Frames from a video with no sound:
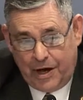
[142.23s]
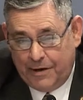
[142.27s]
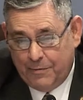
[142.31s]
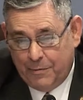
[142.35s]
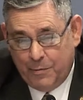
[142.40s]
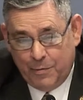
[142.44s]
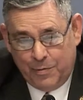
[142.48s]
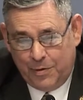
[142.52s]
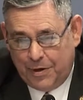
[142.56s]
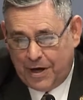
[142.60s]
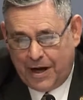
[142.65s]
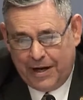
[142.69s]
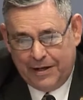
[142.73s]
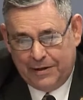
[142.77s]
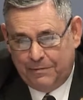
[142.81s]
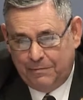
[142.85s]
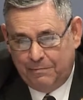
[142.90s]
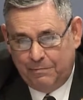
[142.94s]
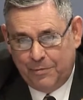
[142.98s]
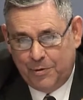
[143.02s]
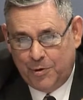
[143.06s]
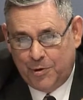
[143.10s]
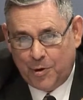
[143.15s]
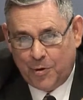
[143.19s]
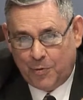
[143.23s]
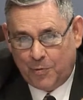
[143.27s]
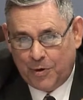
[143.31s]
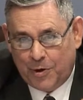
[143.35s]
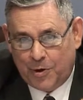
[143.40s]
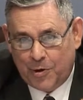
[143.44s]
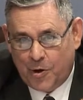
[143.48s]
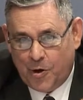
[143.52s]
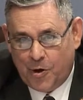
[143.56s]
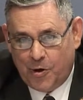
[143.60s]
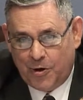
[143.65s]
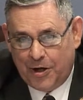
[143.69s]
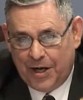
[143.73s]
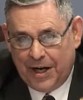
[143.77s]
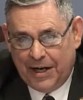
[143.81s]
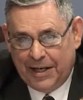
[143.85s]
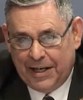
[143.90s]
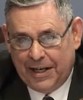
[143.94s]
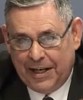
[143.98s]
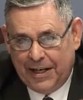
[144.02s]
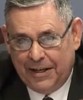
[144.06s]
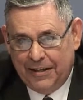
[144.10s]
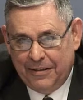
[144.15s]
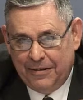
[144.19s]
I don't recall
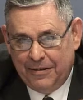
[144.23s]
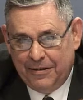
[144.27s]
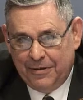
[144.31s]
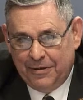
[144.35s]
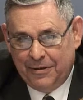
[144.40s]
any